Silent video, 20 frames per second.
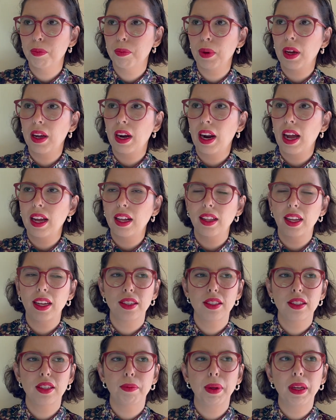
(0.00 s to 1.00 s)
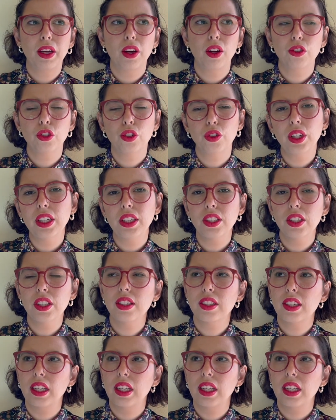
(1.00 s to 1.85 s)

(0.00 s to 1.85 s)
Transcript: but I like to make alterations.